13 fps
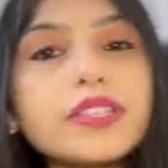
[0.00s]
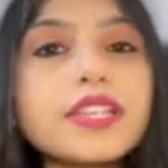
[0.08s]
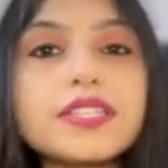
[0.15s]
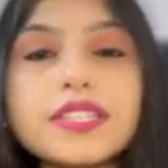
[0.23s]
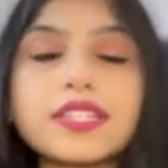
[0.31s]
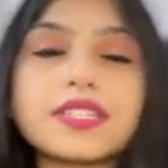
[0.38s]

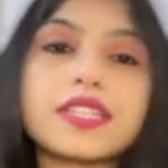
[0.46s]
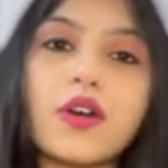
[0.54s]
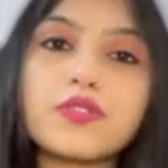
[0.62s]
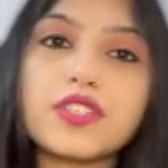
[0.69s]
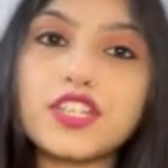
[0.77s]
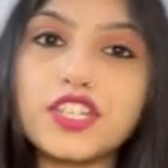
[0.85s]
than
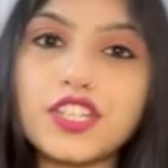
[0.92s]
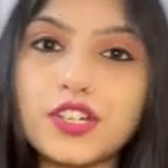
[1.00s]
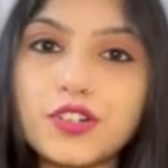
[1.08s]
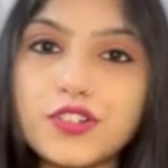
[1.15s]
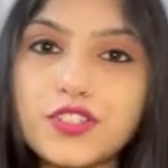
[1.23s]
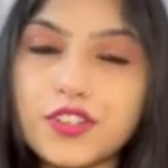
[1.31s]
6,000
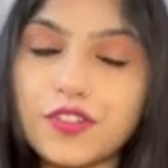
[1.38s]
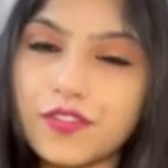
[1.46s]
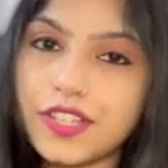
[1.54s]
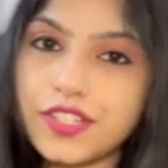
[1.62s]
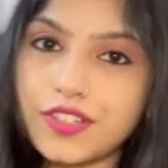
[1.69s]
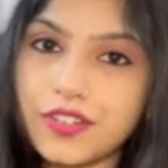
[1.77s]
years of
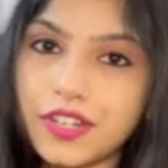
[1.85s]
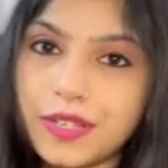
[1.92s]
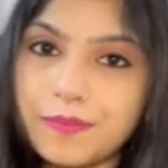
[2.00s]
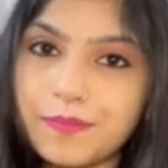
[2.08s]
history.